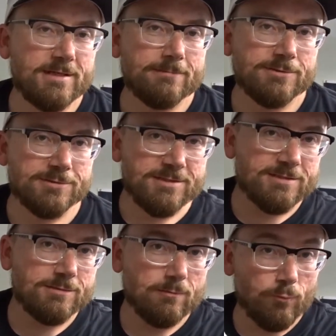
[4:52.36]
temperature
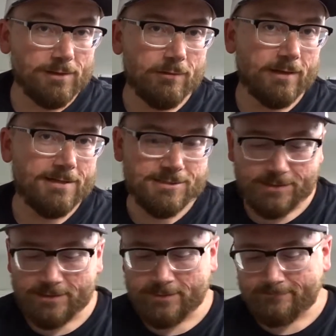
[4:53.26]
sensor relocation
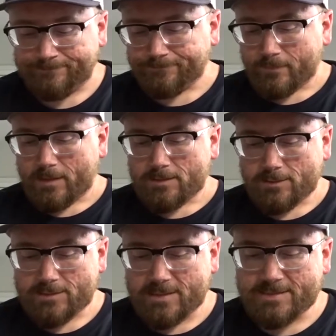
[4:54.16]
kit. So
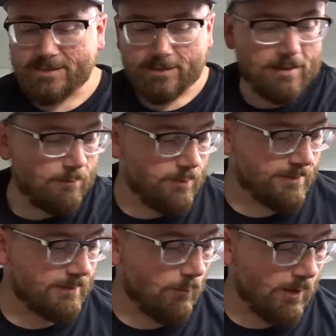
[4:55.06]
this kit's gonna come
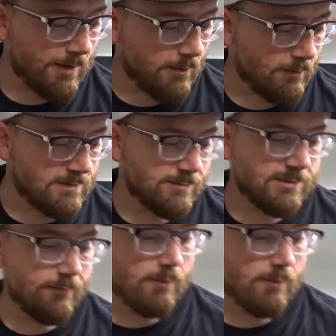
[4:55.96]
with a wiring harness, which I've